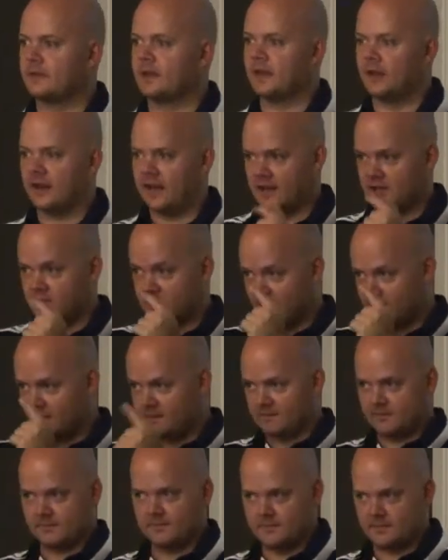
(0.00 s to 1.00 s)
It actually,
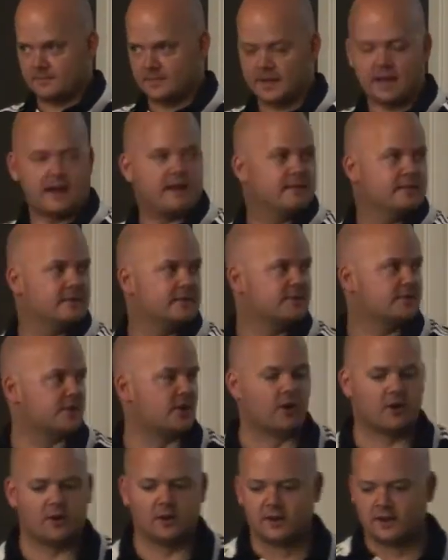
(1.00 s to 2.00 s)
yeah.
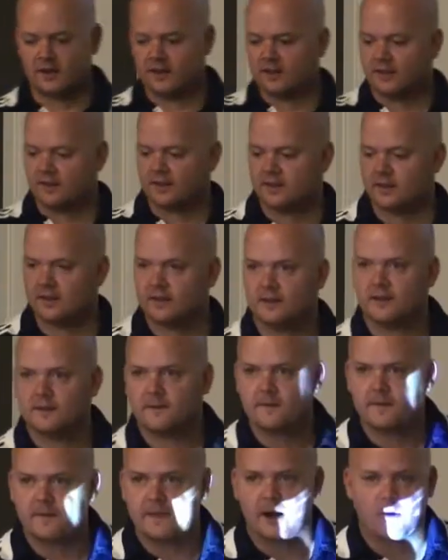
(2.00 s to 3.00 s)
So
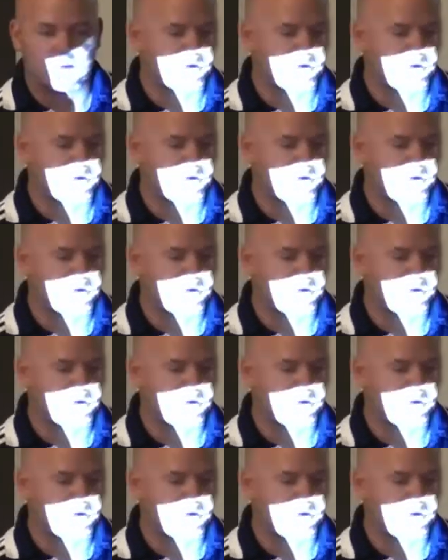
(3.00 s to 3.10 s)
now